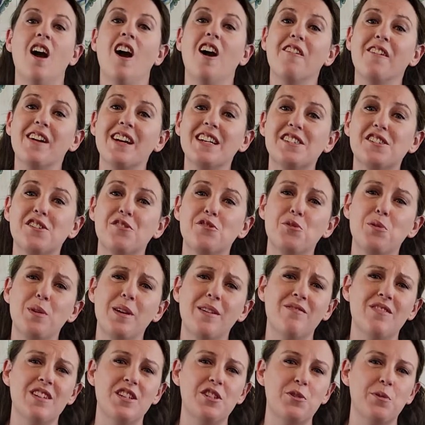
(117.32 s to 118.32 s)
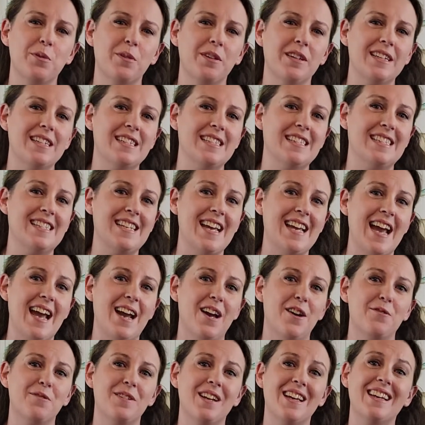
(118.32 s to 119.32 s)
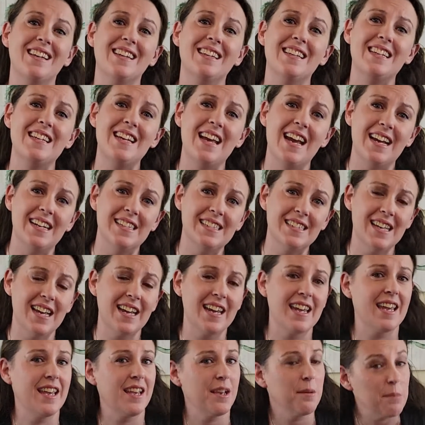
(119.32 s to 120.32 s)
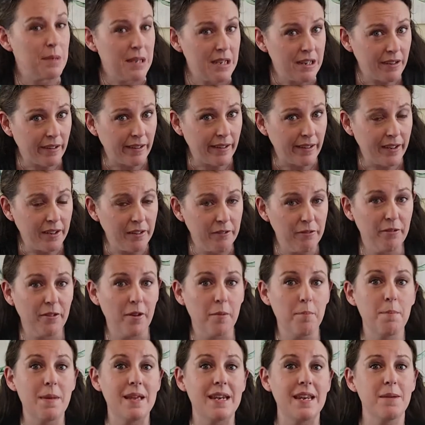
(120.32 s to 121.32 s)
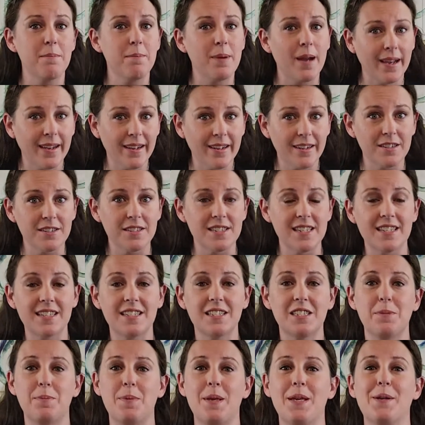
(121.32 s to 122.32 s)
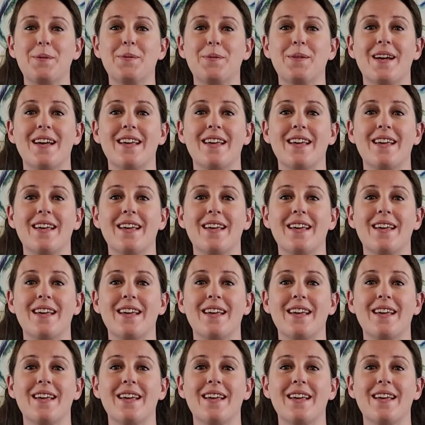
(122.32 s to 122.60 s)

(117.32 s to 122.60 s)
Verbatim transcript: All right, so new inventory is down. And yes, I am hearing from many buyers that I speak